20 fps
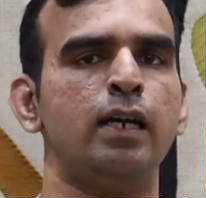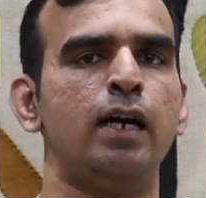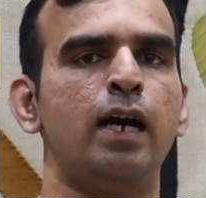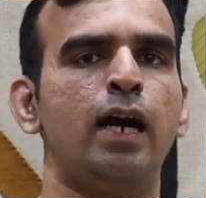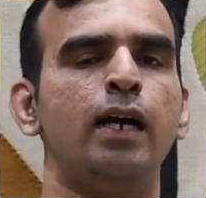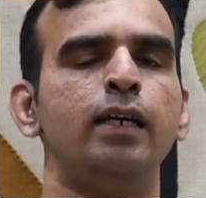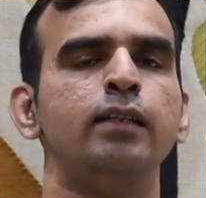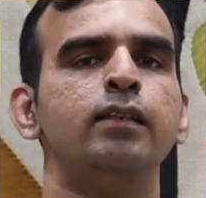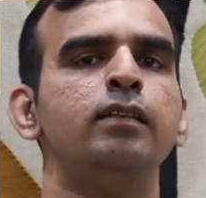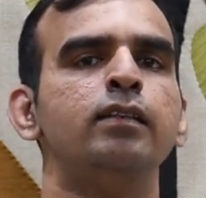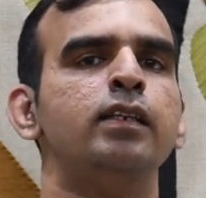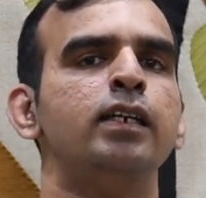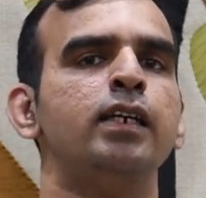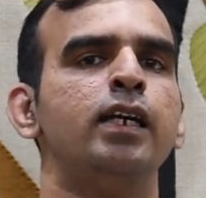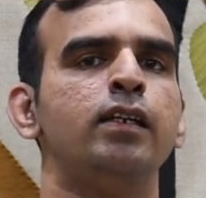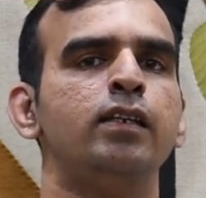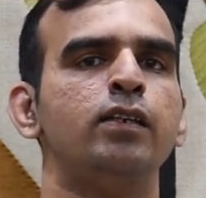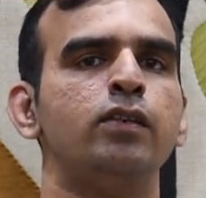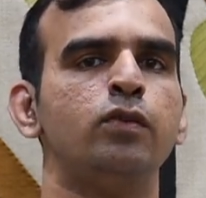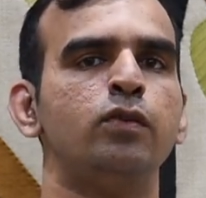Either they
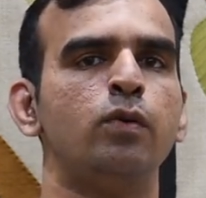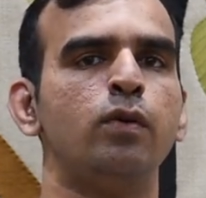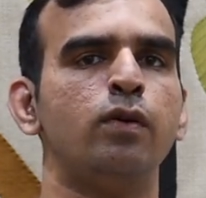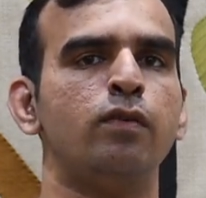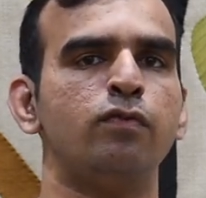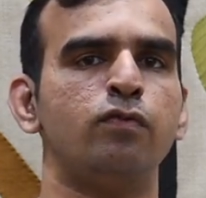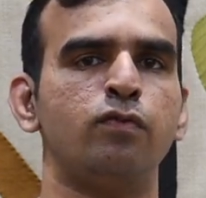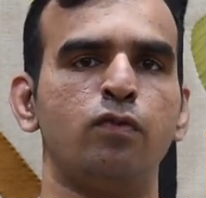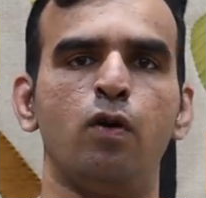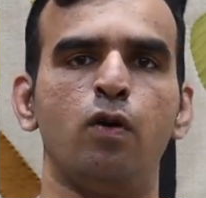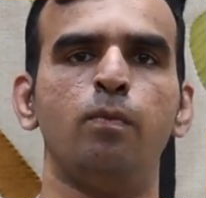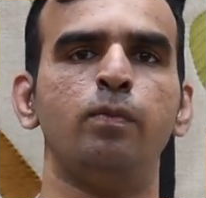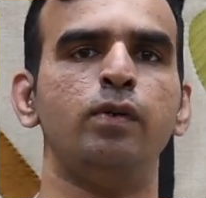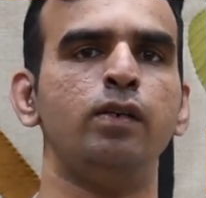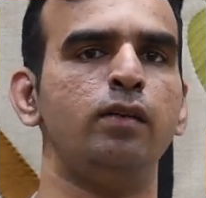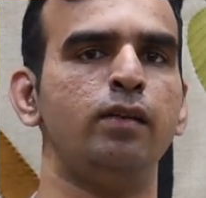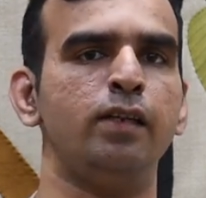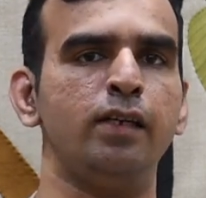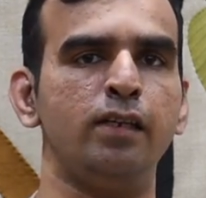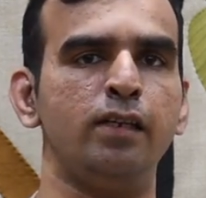get it through a
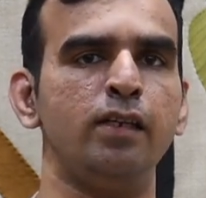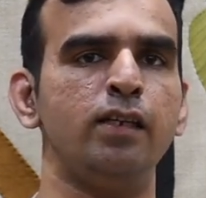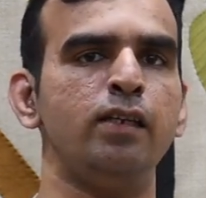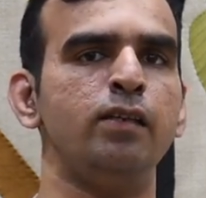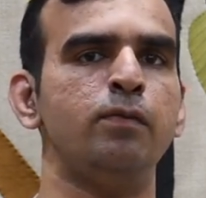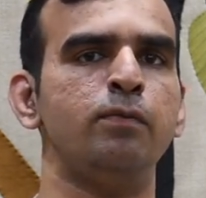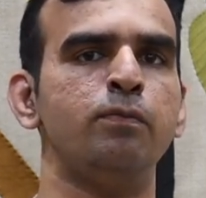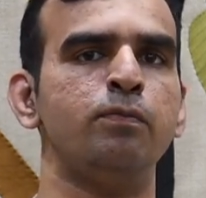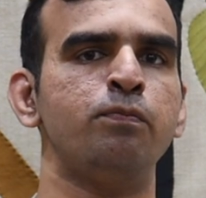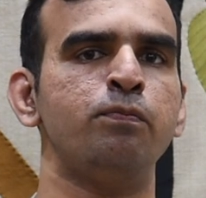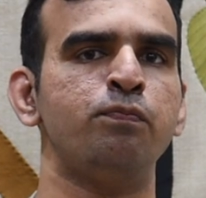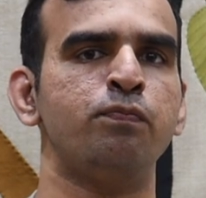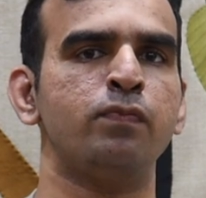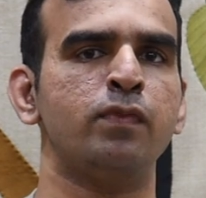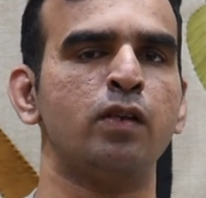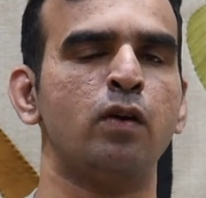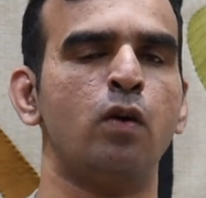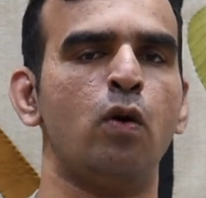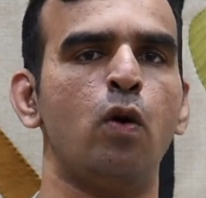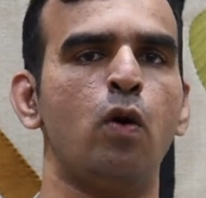formal degree,
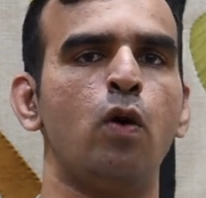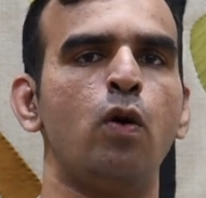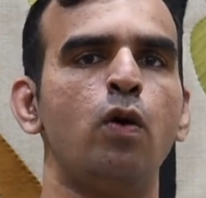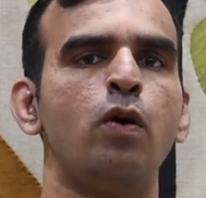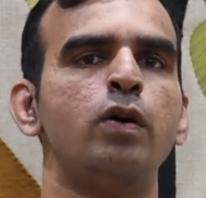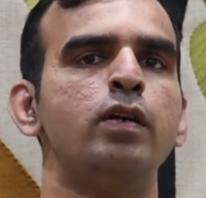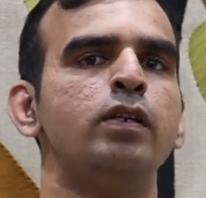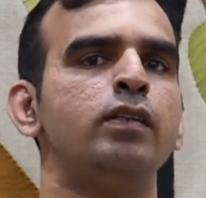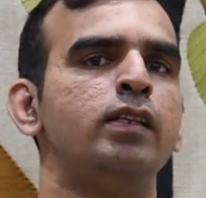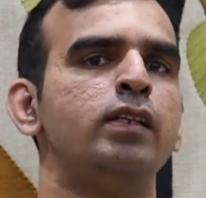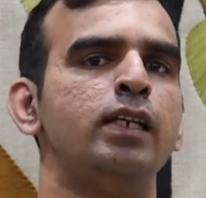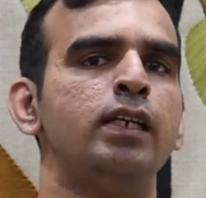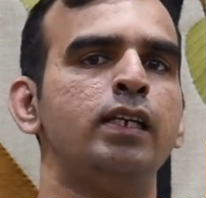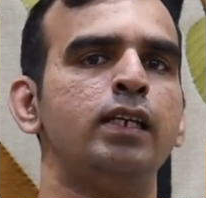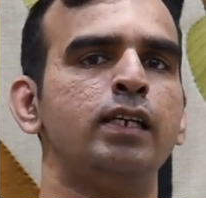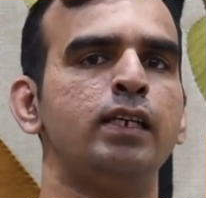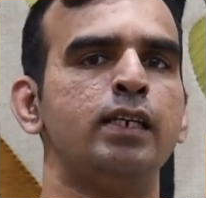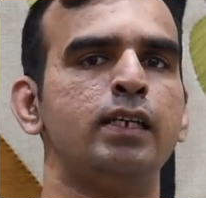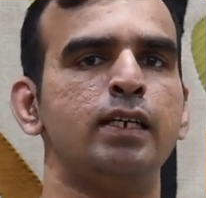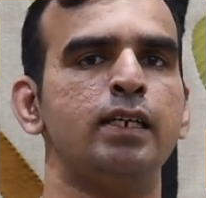or
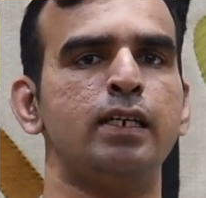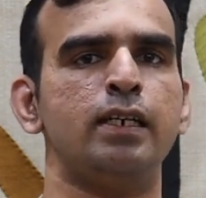they